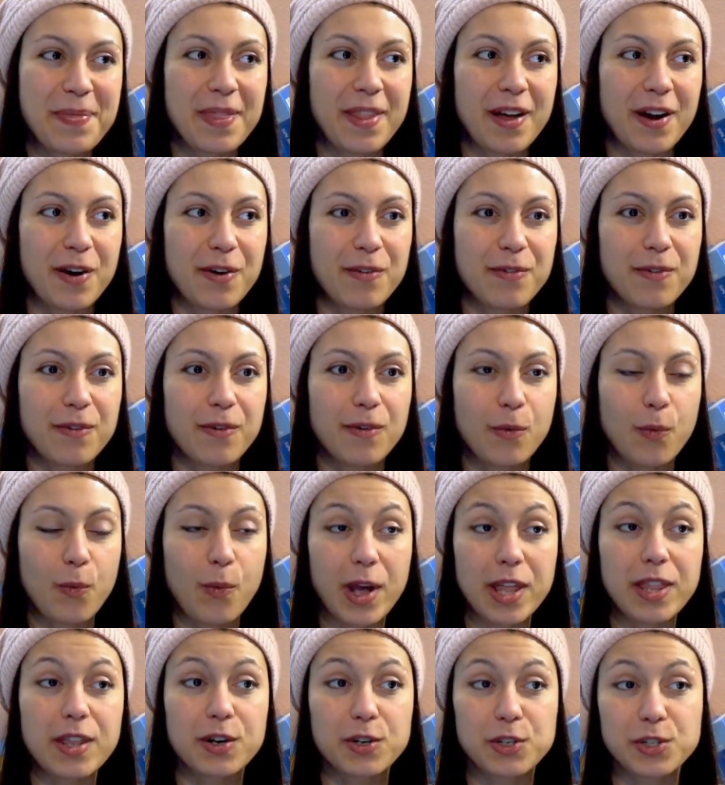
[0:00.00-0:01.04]
of
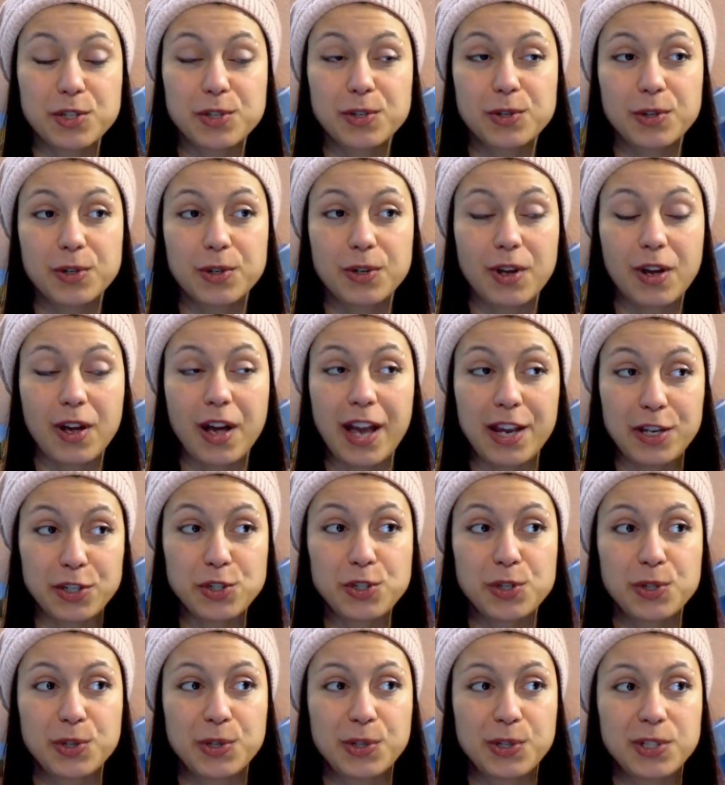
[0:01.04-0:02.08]
whether I
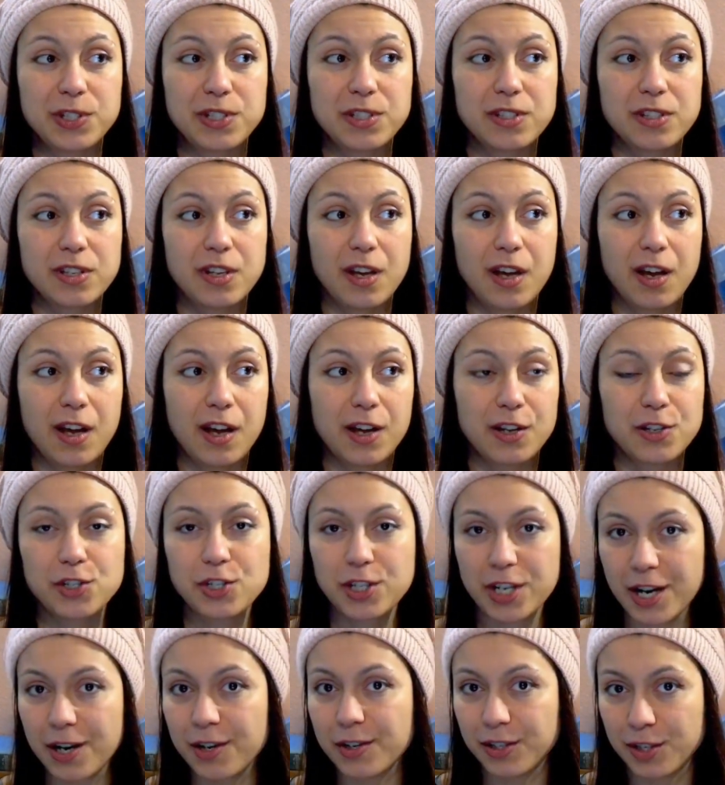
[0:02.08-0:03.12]
should
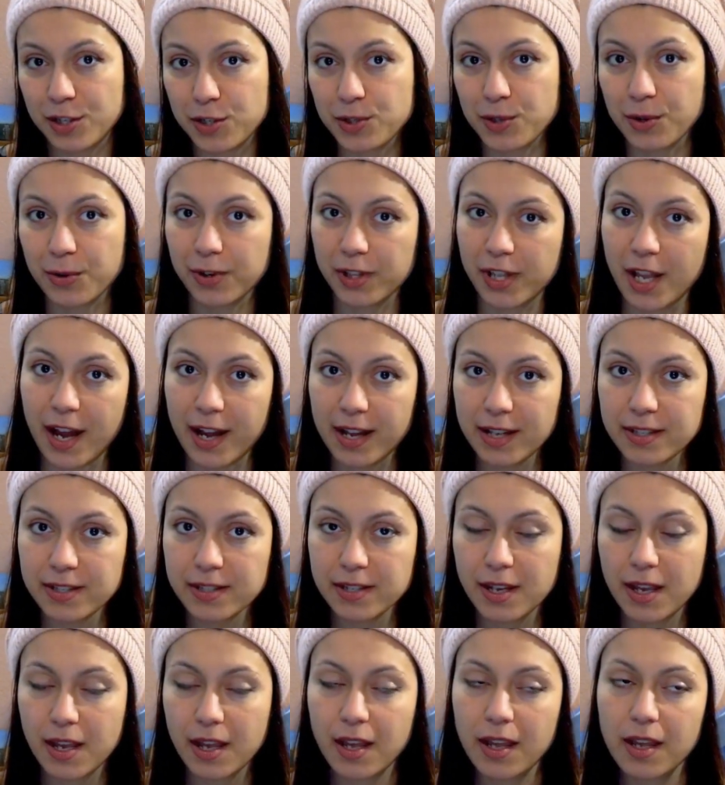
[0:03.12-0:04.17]
share this or that.